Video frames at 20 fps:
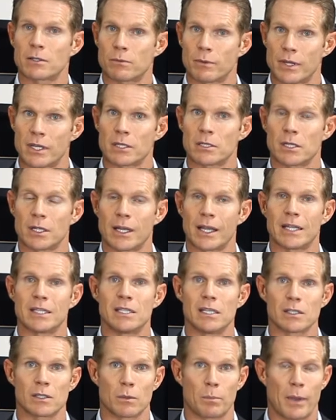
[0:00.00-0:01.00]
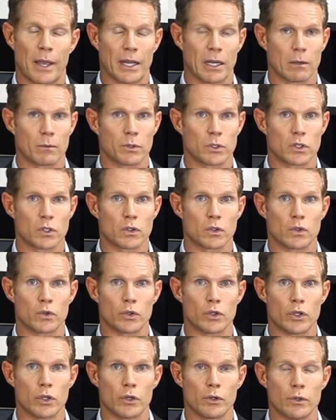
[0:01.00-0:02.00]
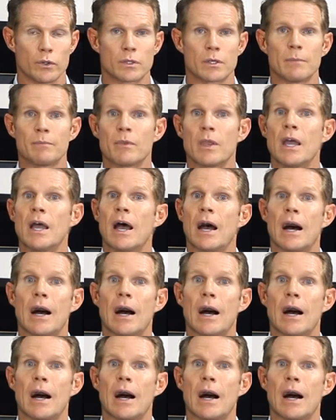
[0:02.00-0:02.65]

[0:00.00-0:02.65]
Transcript: That's what they're still anticipating, which is good news.